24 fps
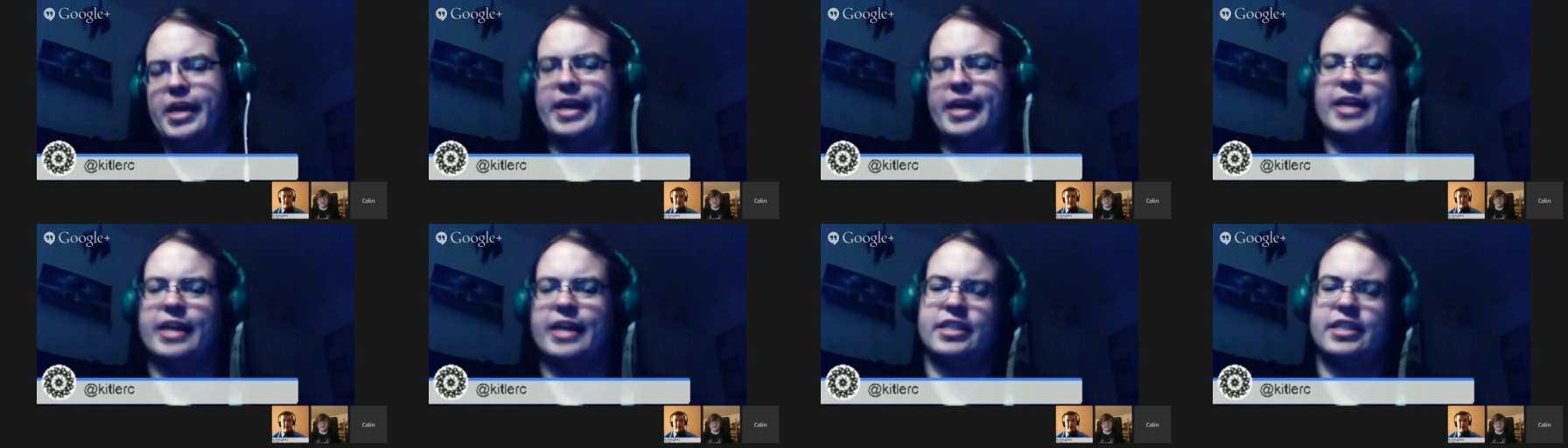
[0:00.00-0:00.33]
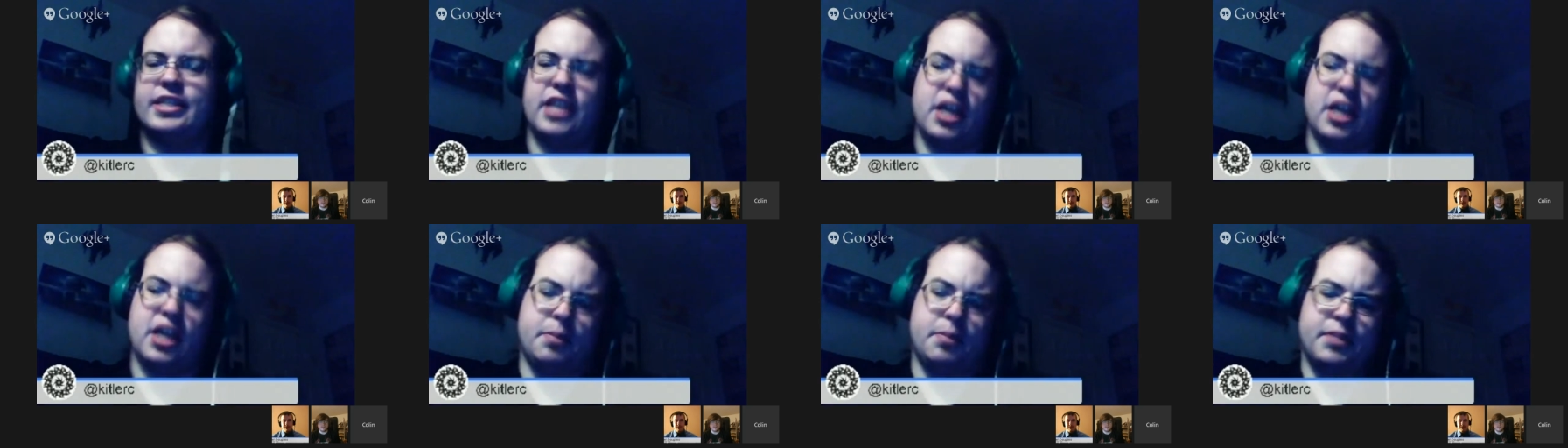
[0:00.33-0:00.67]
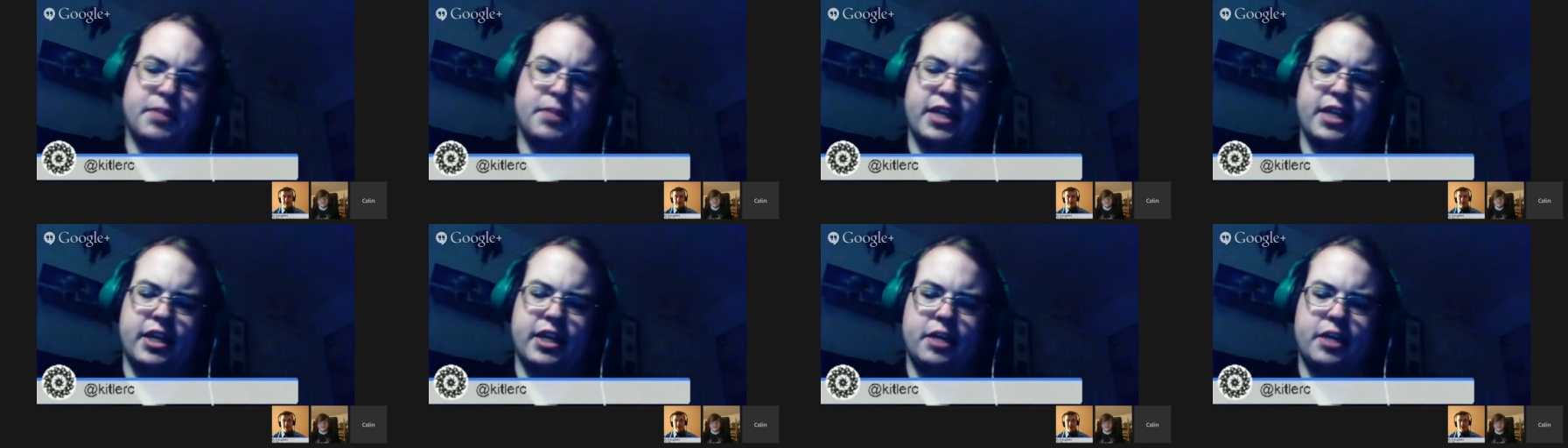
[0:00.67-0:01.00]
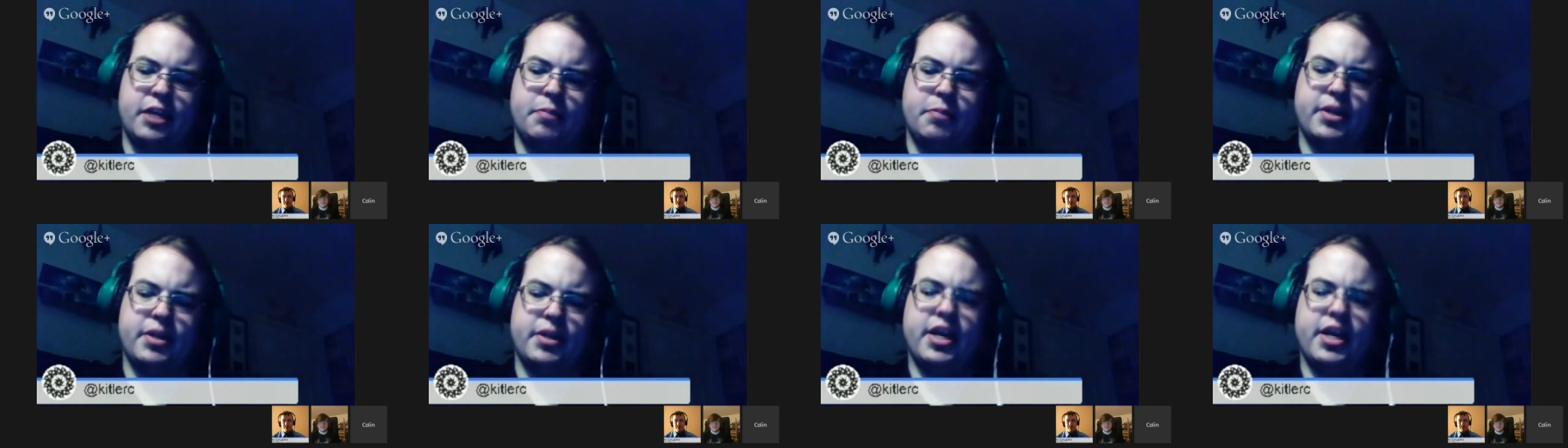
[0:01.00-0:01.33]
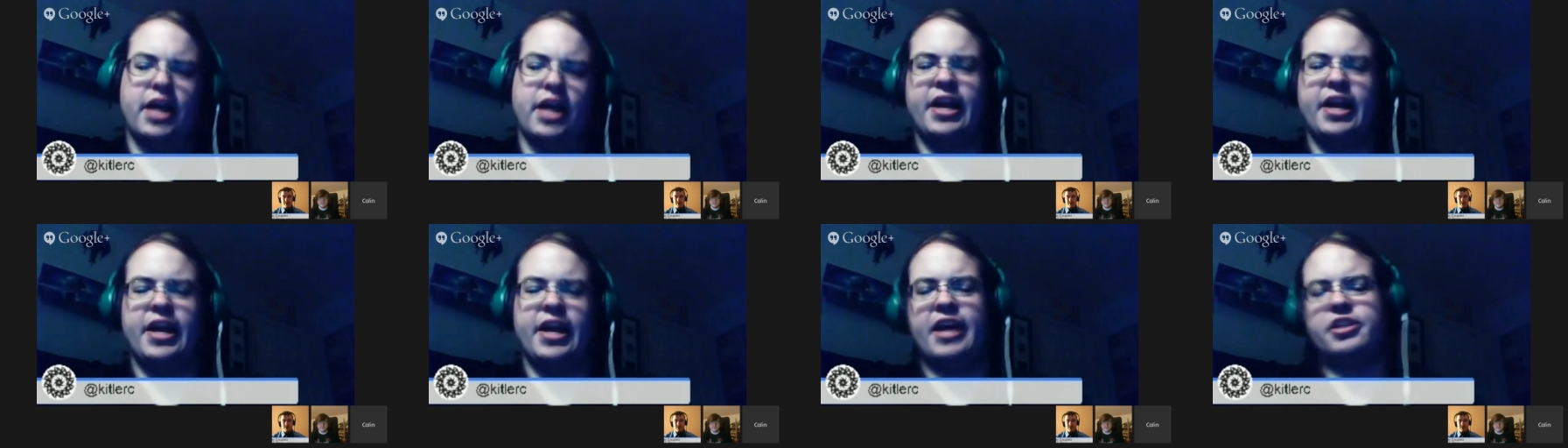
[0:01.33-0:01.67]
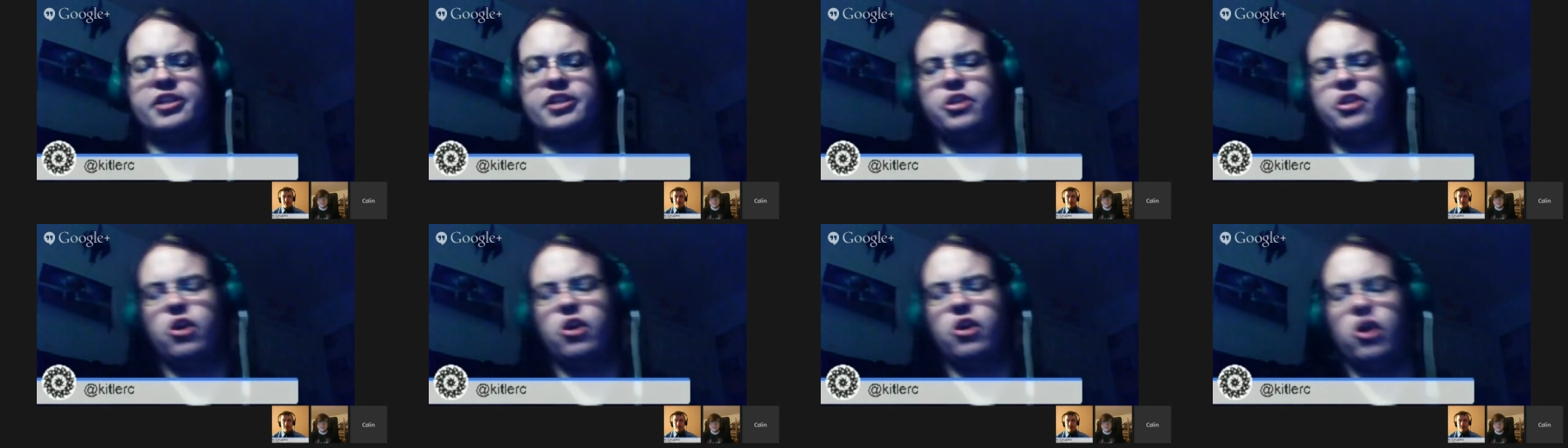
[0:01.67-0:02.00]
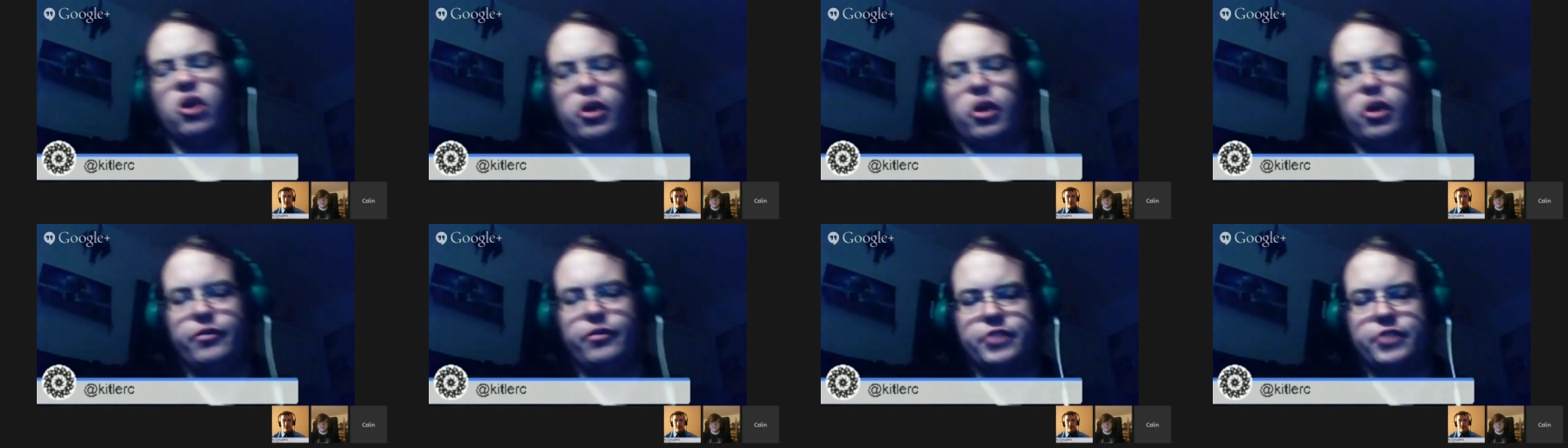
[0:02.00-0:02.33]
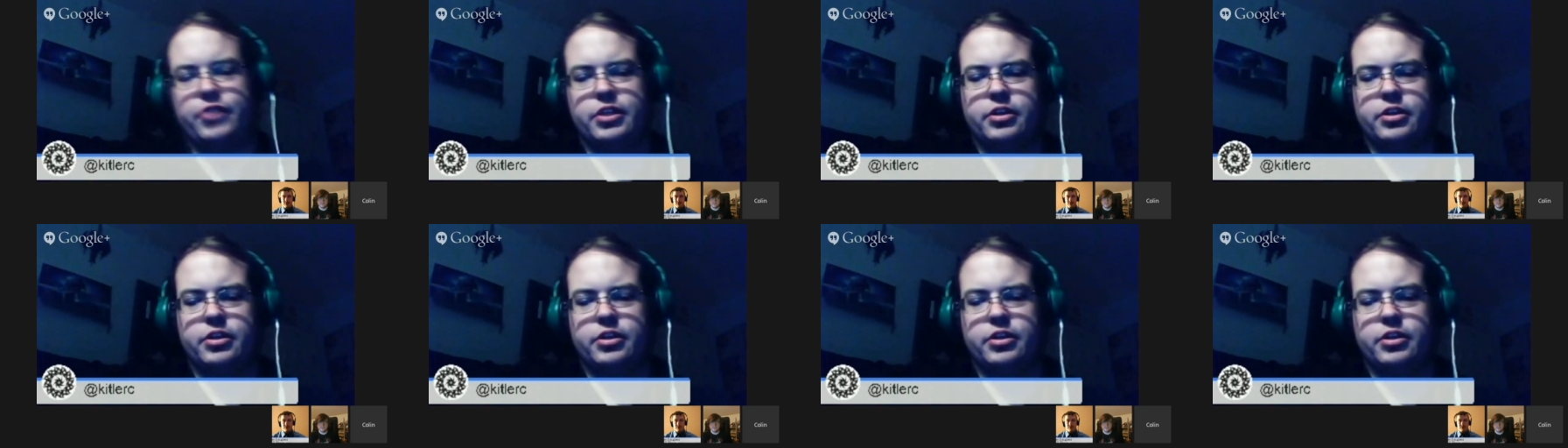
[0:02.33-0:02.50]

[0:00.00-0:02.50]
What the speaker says: gets updated, but not as often.